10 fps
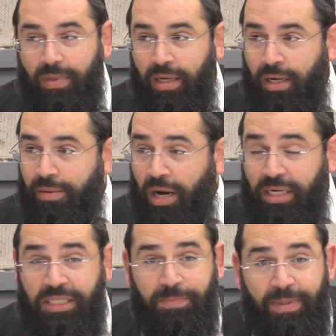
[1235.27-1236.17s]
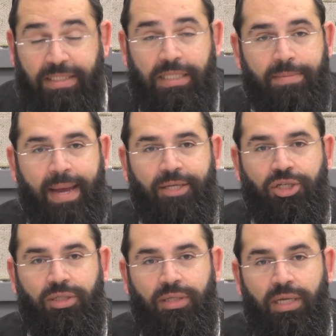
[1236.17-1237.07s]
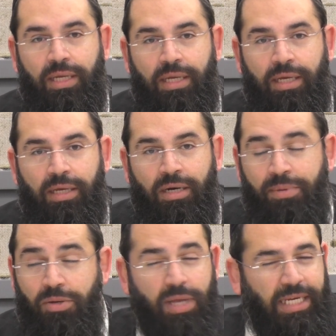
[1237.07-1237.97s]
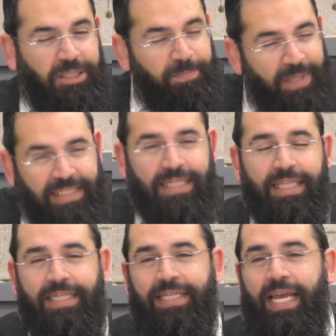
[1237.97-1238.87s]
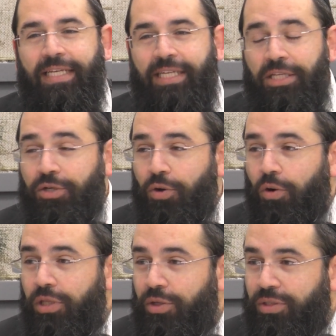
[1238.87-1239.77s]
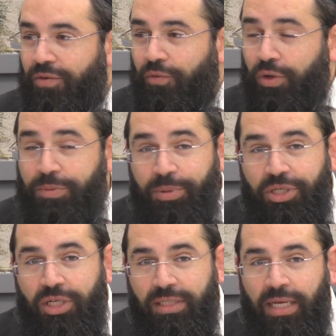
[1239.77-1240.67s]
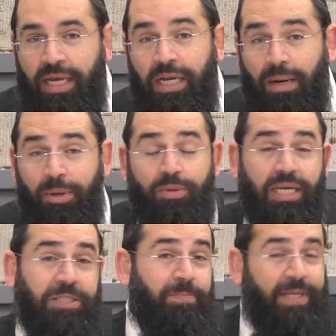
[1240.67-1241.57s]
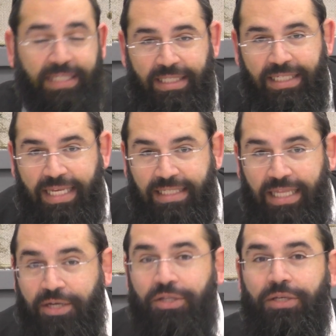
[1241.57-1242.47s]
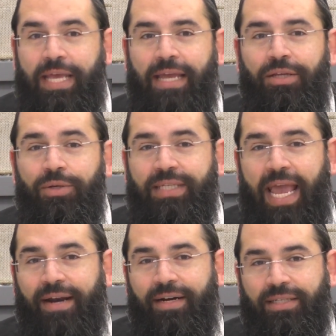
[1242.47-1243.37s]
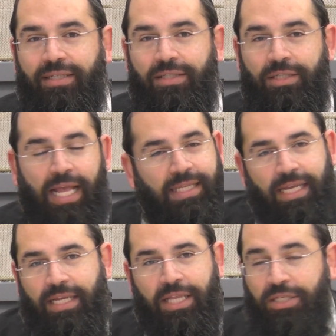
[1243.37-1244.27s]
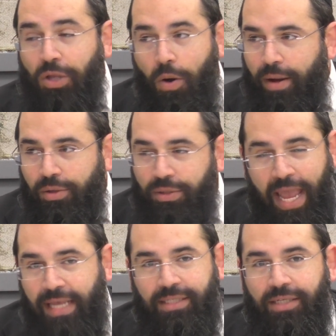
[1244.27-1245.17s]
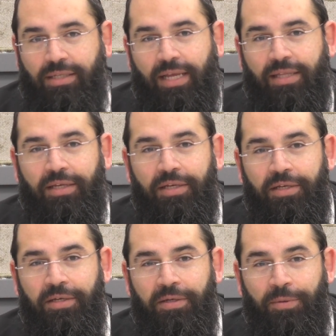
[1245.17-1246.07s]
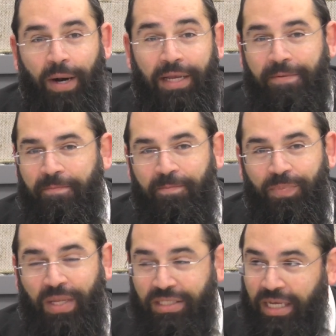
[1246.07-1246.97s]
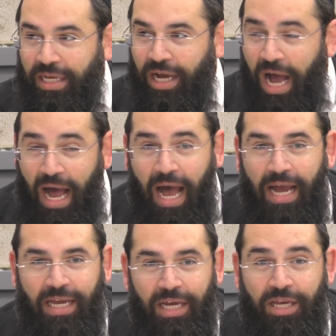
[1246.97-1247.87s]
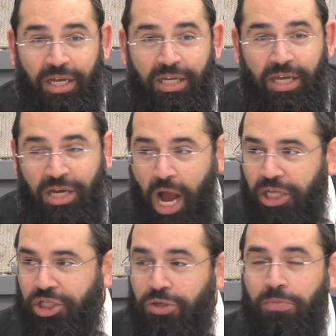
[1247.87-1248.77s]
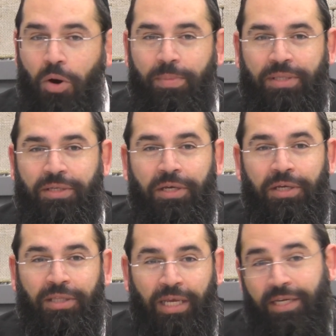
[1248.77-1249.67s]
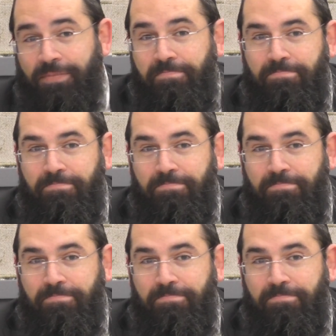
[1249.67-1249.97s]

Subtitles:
explicitly mentioned. Rabbi Yehuda explicitly says that you could only use the 4 species. Rabbi Yehuda explicitly says that you could use erez. So that's like, there's no good answer to that, right? That's like a got you moment. Like,